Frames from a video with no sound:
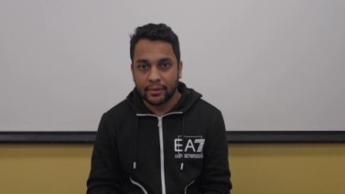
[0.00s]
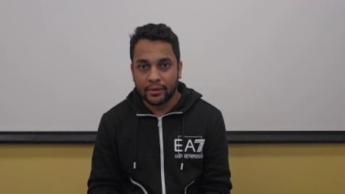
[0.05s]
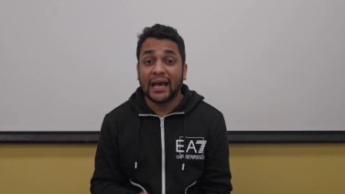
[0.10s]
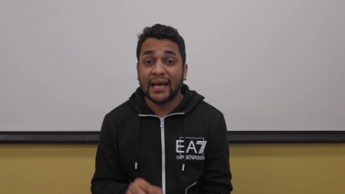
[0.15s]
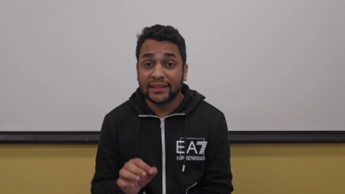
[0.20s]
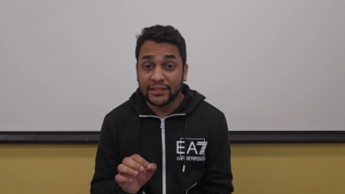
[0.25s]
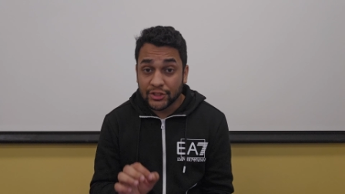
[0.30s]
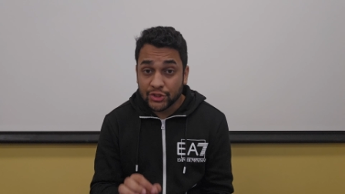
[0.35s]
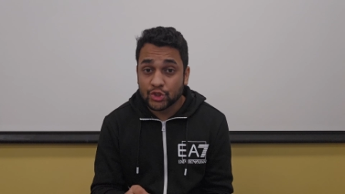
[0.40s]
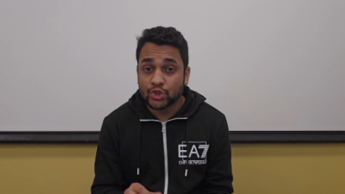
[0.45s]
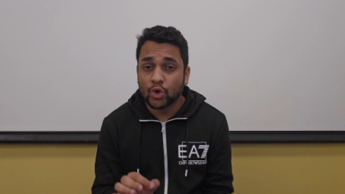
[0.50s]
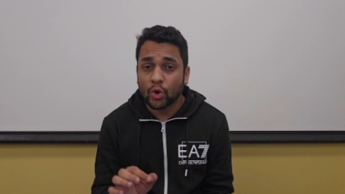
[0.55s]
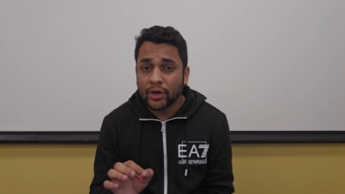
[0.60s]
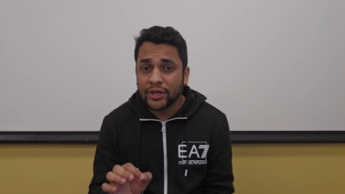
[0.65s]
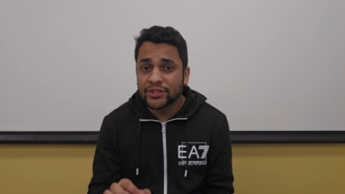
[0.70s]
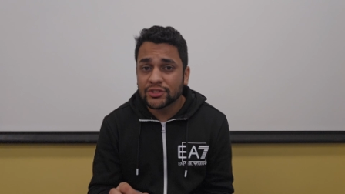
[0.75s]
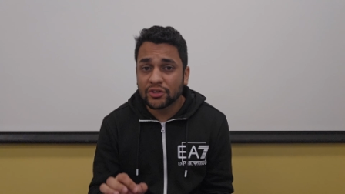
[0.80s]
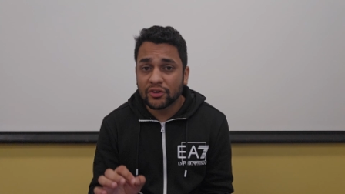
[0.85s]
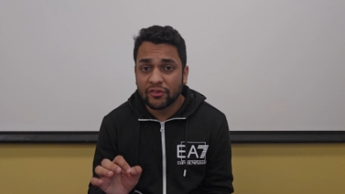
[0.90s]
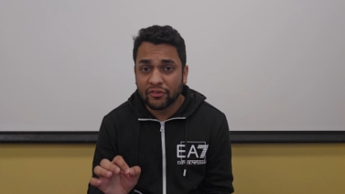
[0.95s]
And the
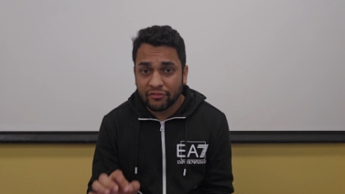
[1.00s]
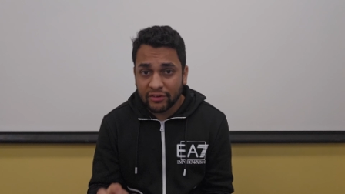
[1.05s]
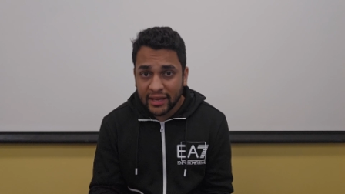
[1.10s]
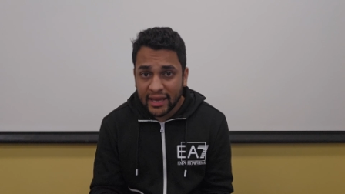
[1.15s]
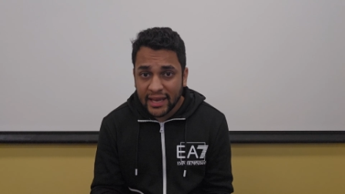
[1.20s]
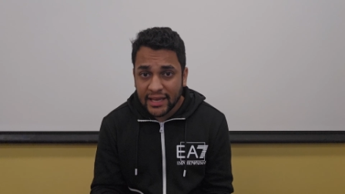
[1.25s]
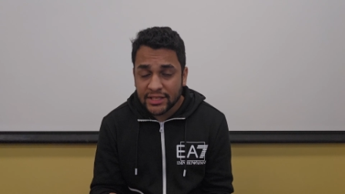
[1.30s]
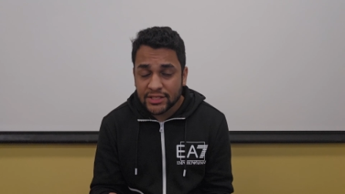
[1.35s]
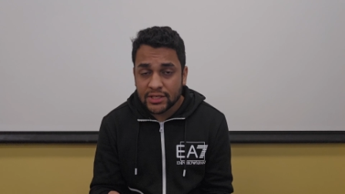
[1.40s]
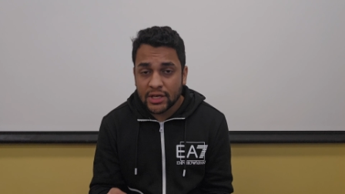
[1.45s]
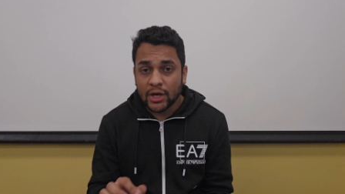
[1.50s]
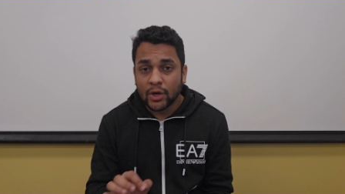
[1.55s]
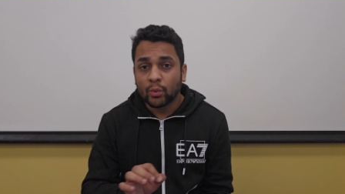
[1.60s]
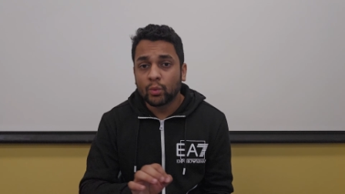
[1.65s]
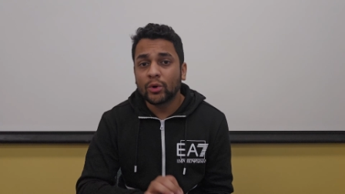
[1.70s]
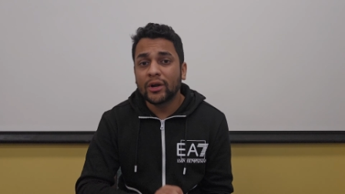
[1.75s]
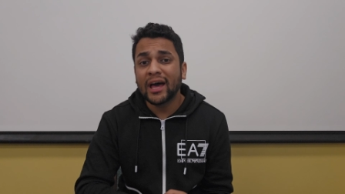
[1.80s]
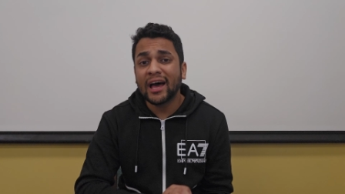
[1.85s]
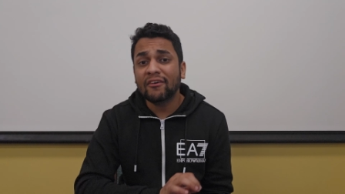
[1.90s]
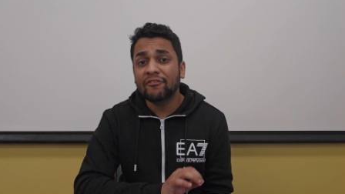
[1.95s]
choice of gauge
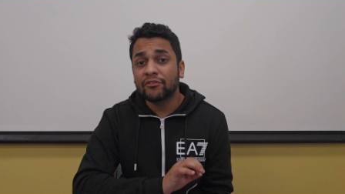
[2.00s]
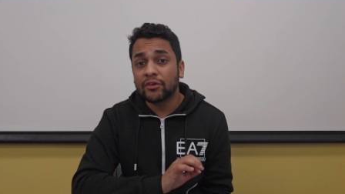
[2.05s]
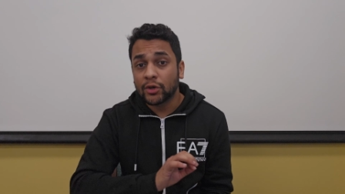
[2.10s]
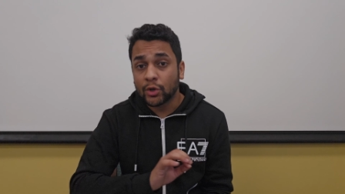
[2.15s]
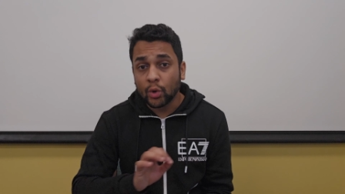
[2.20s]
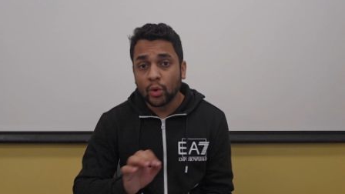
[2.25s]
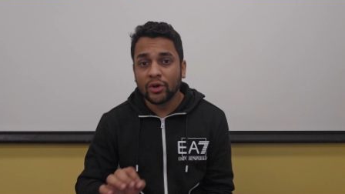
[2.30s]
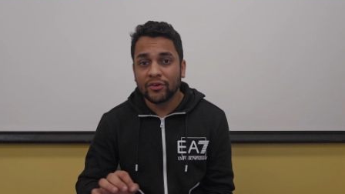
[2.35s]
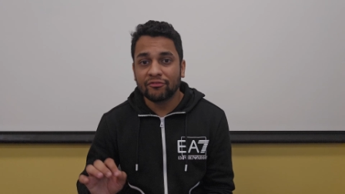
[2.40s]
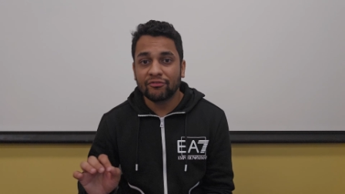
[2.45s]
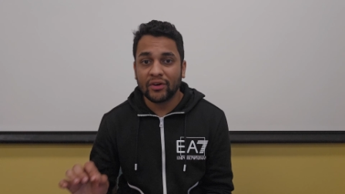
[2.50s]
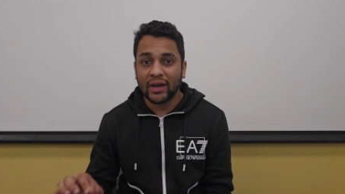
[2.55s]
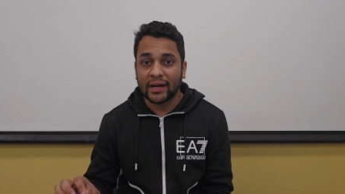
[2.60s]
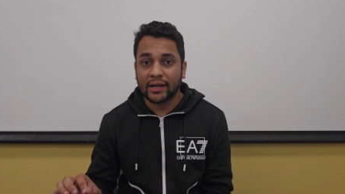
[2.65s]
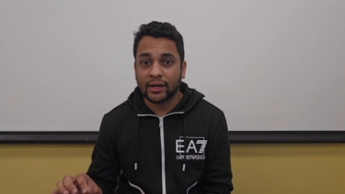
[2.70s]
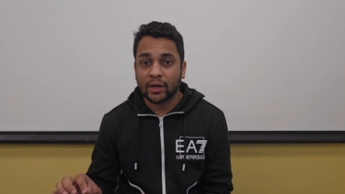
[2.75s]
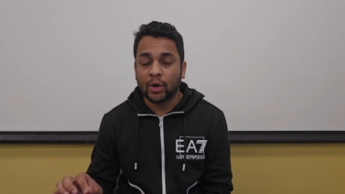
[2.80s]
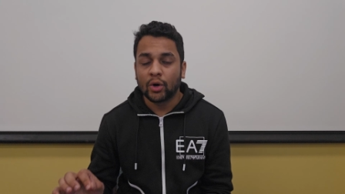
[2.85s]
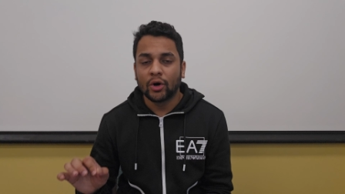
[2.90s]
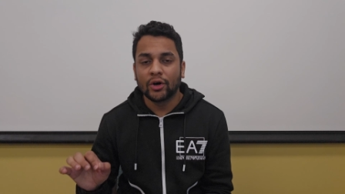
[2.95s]
would have no
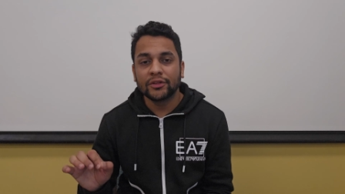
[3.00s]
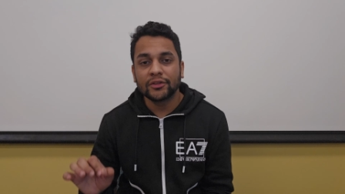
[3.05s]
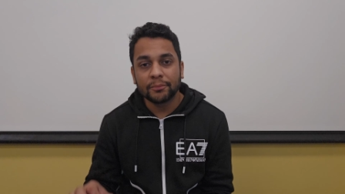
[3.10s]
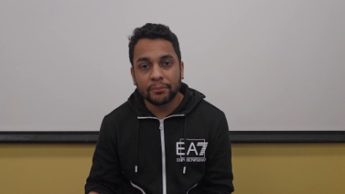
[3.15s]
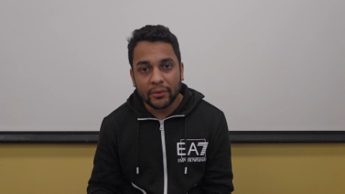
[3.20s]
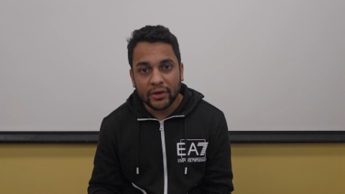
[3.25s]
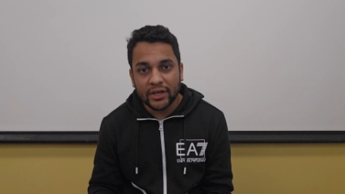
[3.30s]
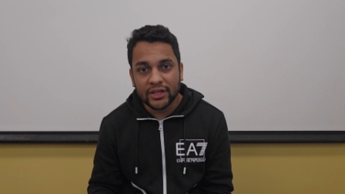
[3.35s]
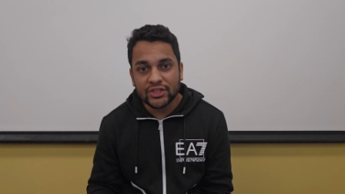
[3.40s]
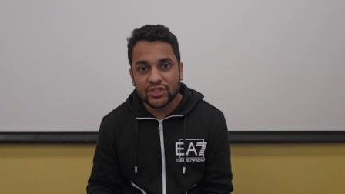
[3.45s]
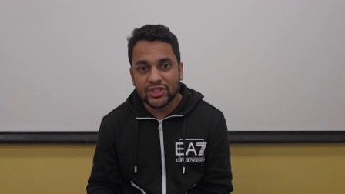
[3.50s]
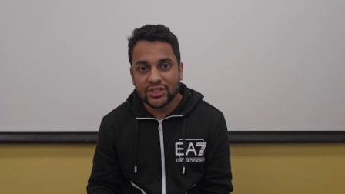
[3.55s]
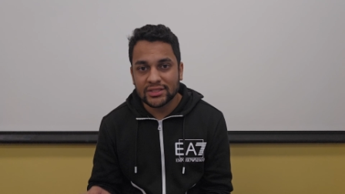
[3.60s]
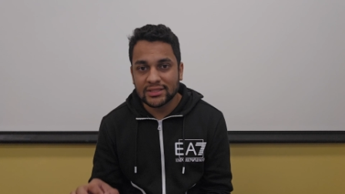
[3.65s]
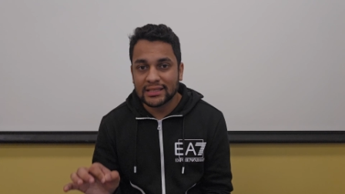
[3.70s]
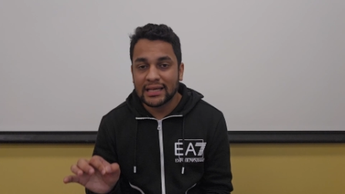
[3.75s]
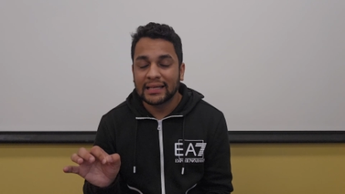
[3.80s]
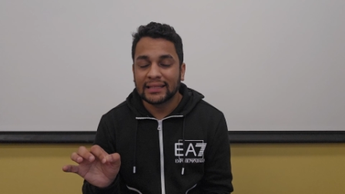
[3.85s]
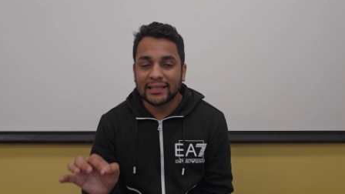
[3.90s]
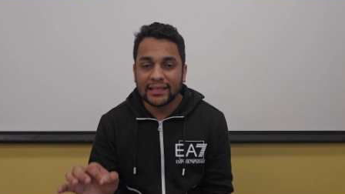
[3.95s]
effect on the predictions
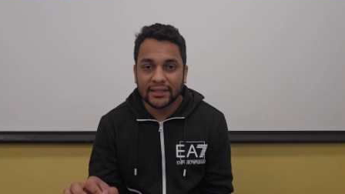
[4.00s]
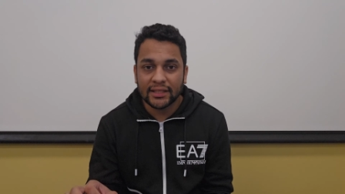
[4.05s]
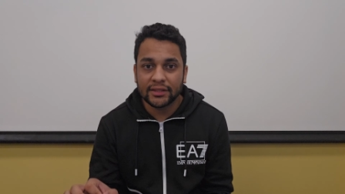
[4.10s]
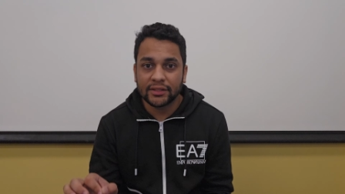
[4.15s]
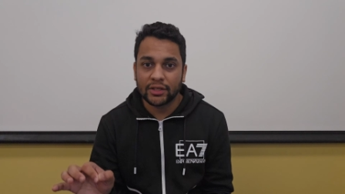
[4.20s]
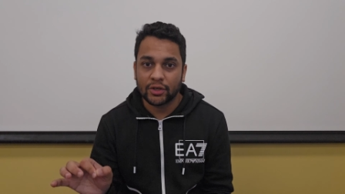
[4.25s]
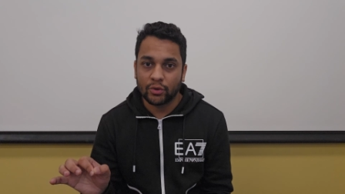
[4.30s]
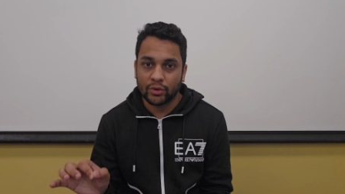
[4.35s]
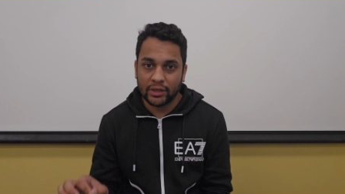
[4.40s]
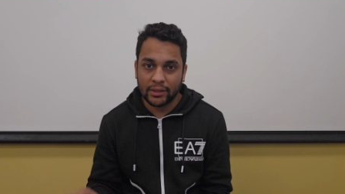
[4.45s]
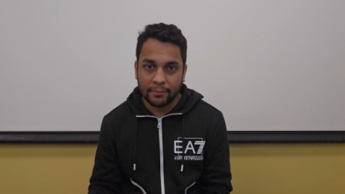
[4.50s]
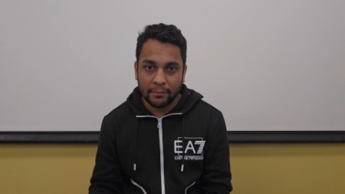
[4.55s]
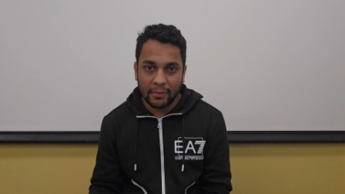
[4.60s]
that the theory